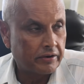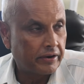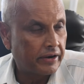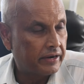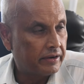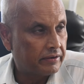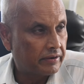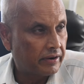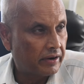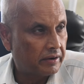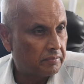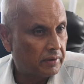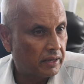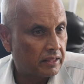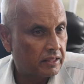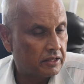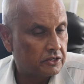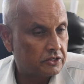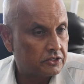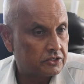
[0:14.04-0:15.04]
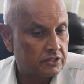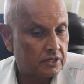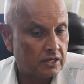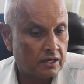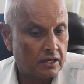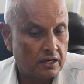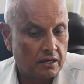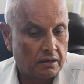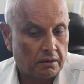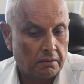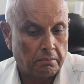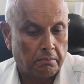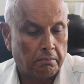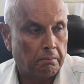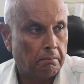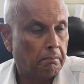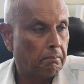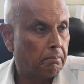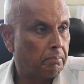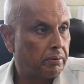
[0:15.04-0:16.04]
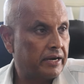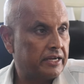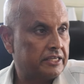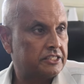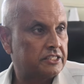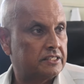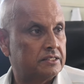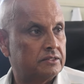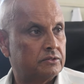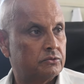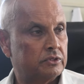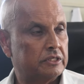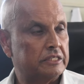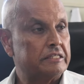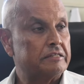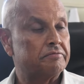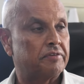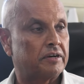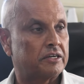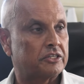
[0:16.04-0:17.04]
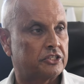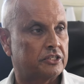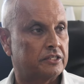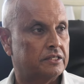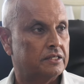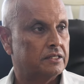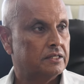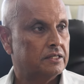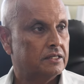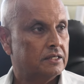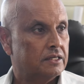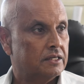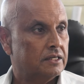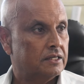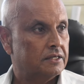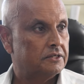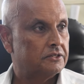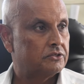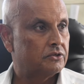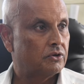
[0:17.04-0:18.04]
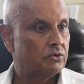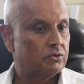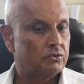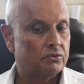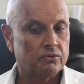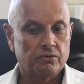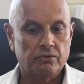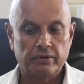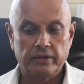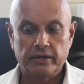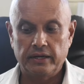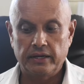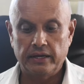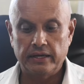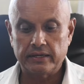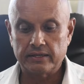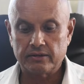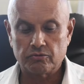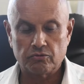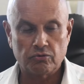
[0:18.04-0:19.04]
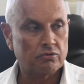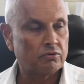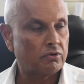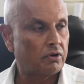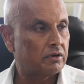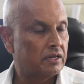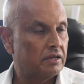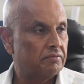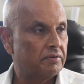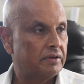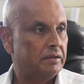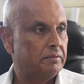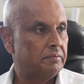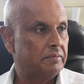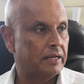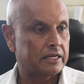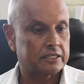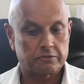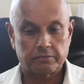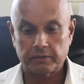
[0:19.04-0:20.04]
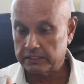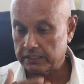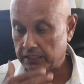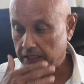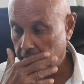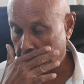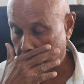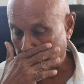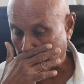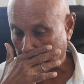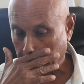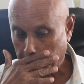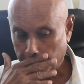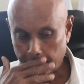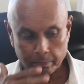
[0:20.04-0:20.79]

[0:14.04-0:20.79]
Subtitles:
great-grandmother's breast didn't function, so it could not give any milk, express any milk.